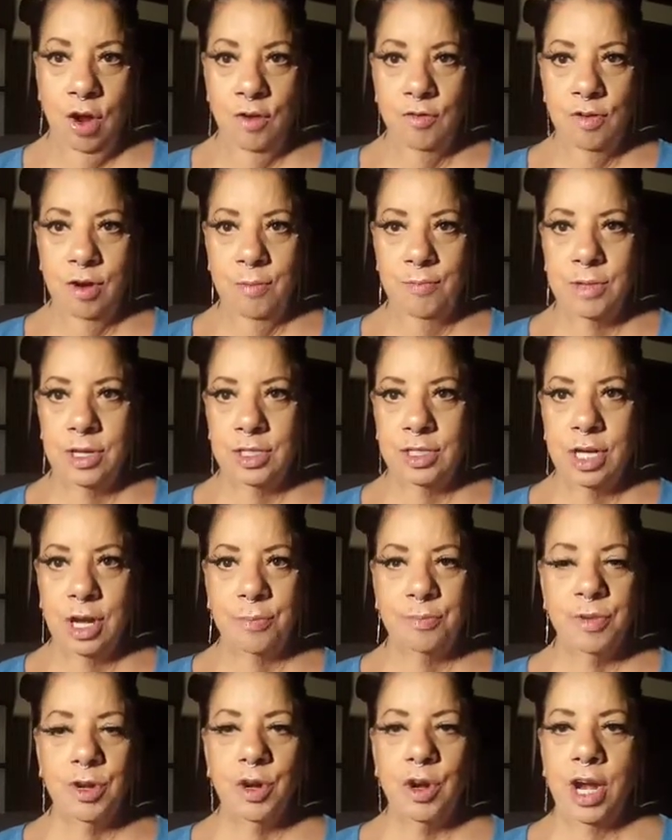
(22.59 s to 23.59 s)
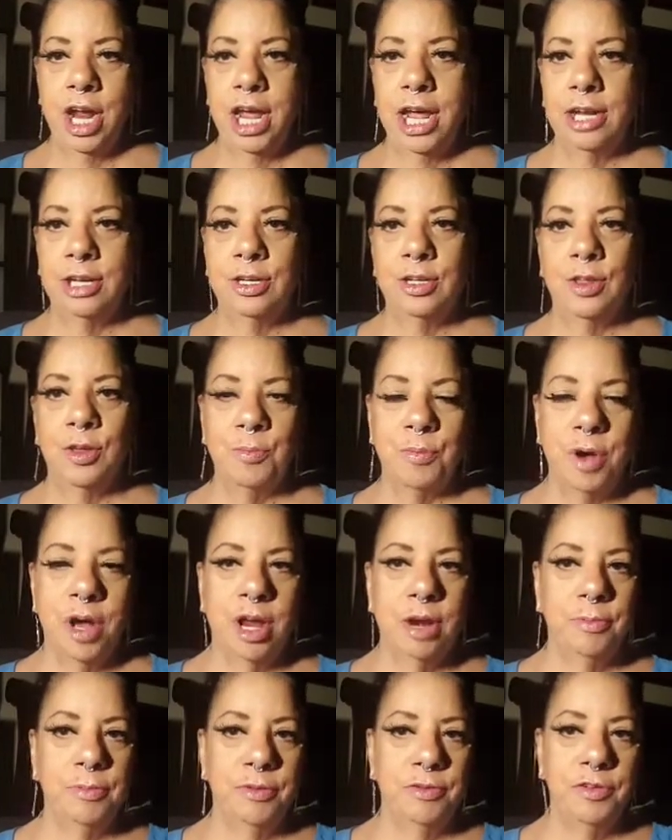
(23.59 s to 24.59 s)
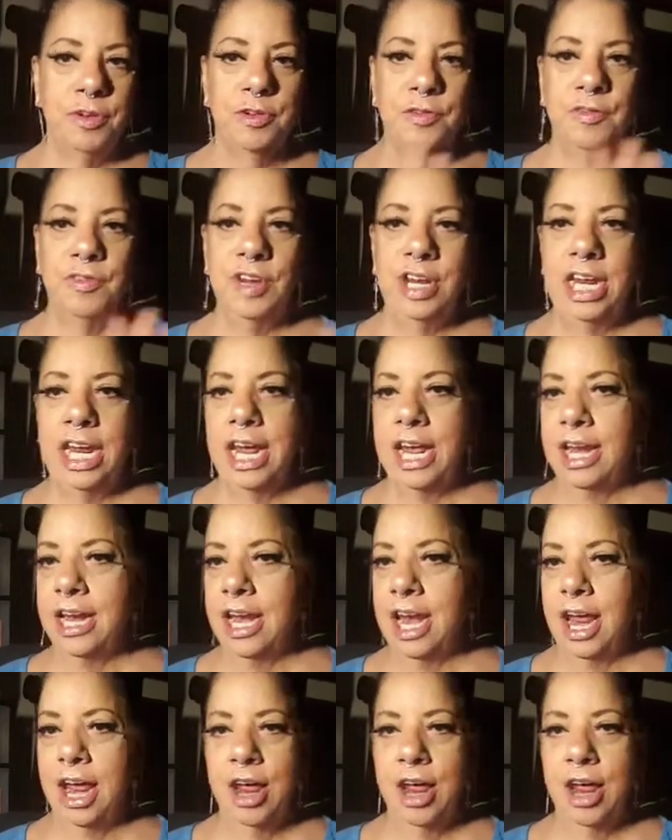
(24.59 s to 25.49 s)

from the top of your head to the bottom of your feet and